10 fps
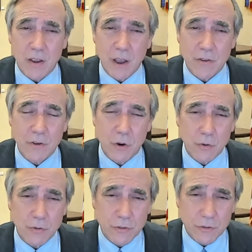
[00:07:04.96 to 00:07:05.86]
So
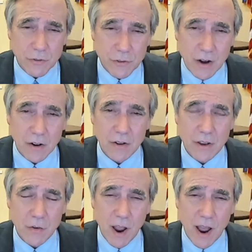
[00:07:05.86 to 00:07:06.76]
just steadily,
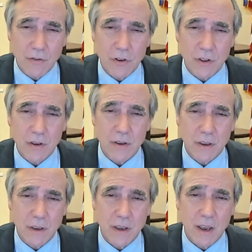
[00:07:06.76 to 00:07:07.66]
gradually,
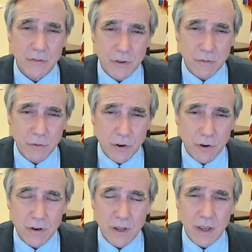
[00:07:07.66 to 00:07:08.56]
he has
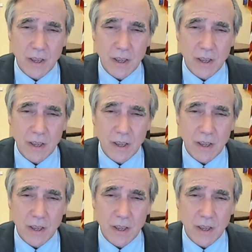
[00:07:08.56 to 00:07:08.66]
converted